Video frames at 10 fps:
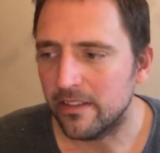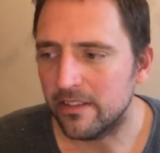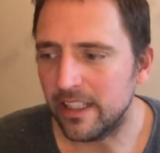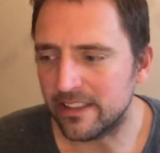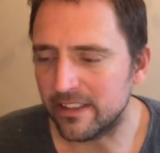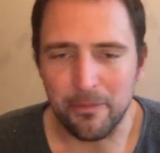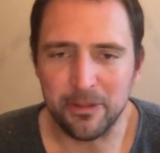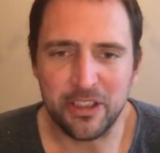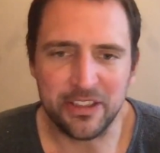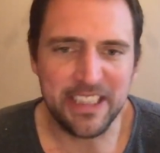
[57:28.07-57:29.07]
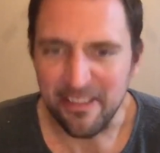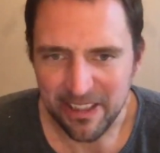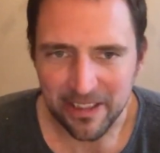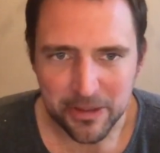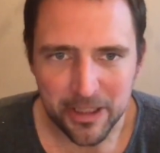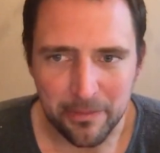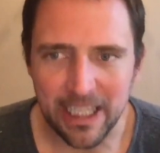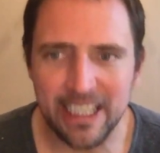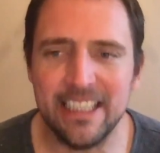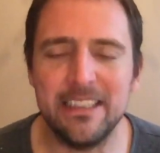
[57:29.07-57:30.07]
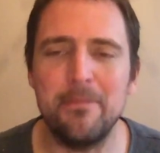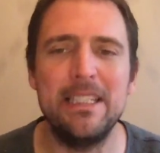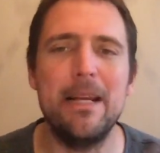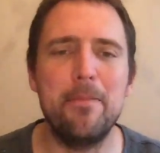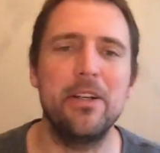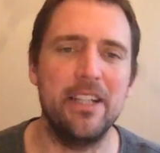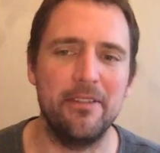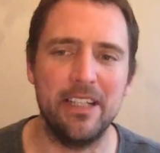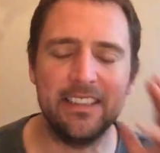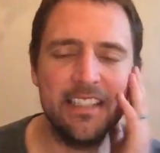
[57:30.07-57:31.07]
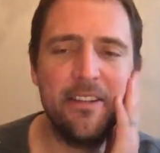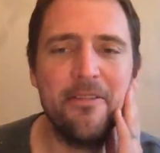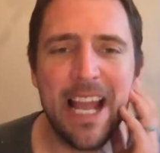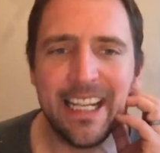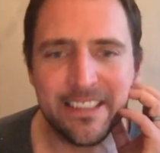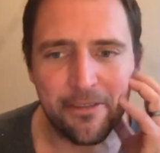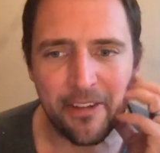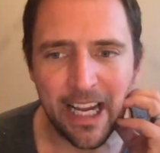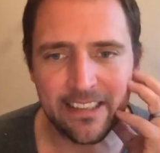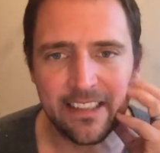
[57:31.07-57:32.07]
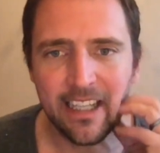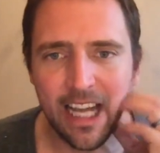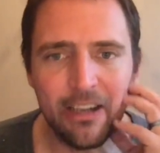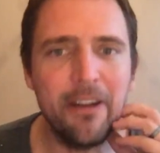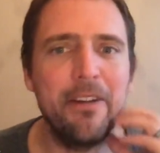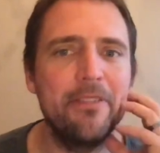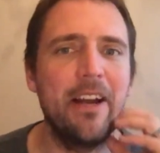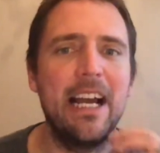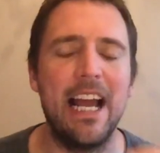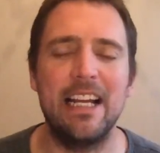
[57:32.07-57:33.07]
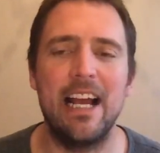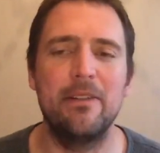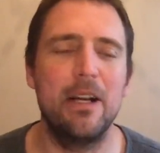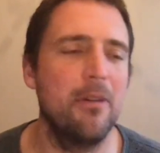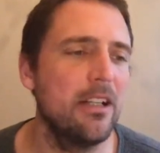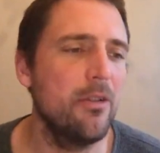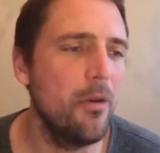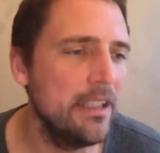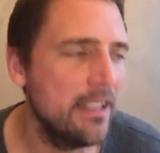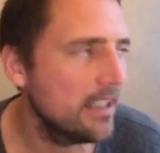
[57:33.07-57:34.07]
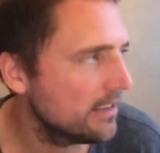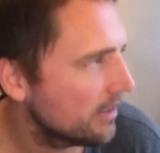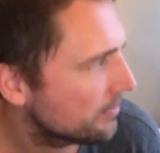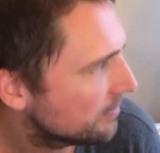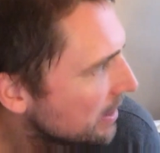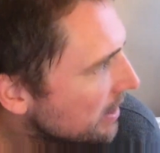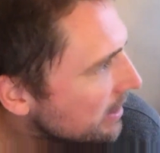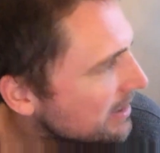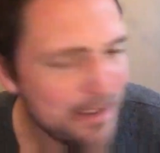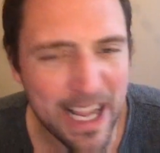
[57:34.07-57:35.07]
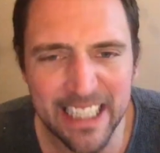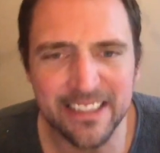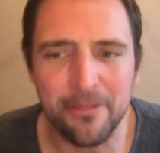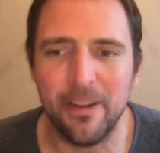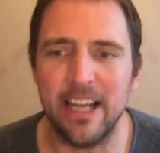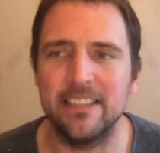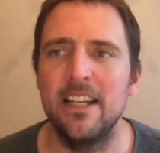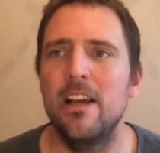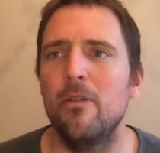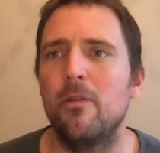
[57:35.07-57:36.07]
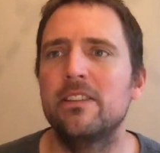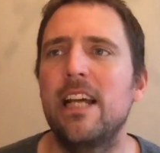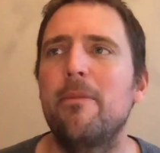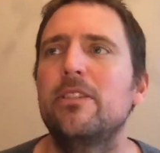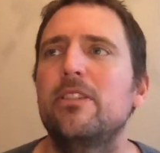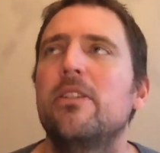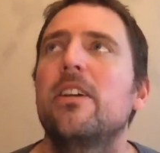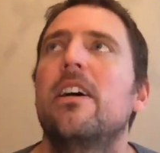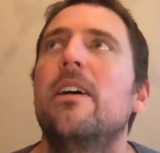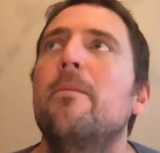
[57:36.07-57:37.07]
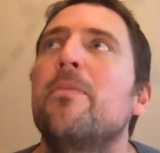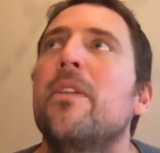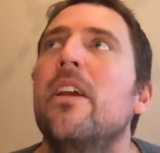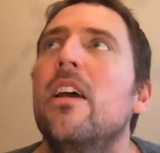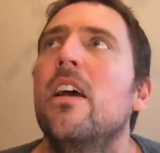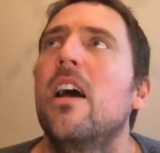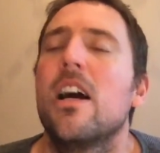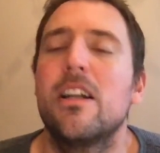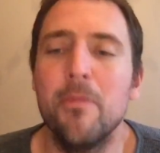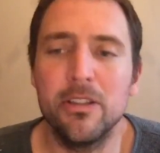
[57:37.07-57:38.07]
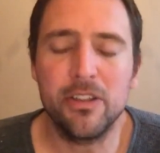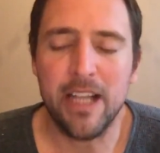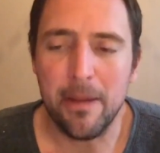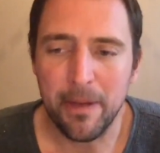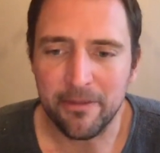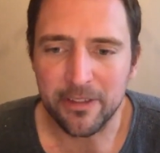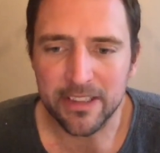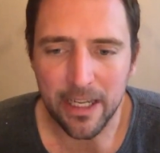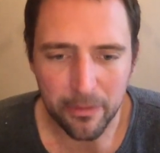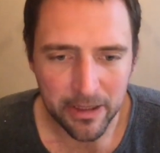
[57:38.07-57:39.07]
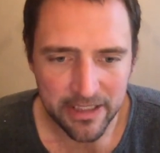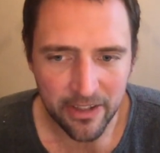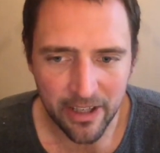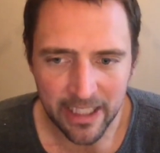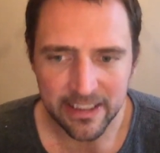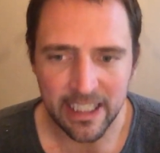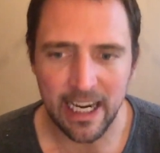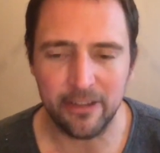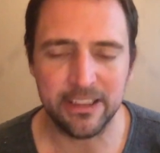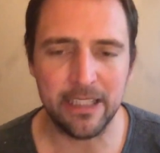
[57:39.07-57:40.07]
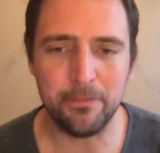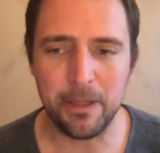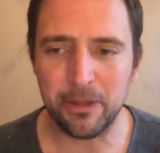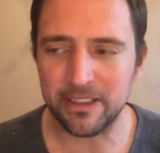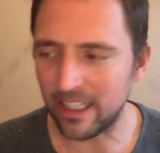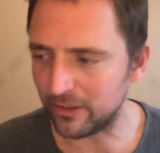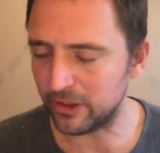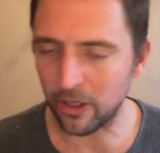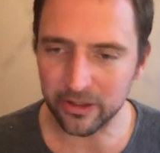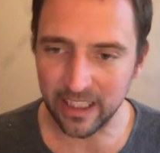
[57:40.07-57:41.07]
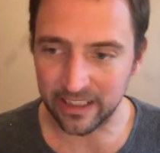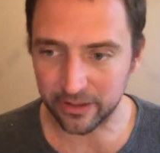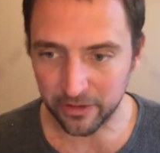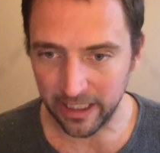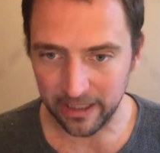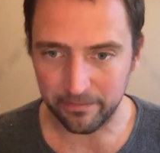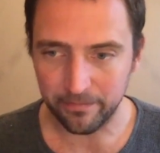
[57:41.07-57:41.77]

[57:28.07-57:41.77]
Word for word: that someone's just giving them something. It isn't manipulative. It isn't the Vegas effect. I don't know if I've, i I I, want to coin the, the the Vegas effect. One time I was doing a a commercial campaign for Southwest Airlines, and I was getting people to tell jokes on the street,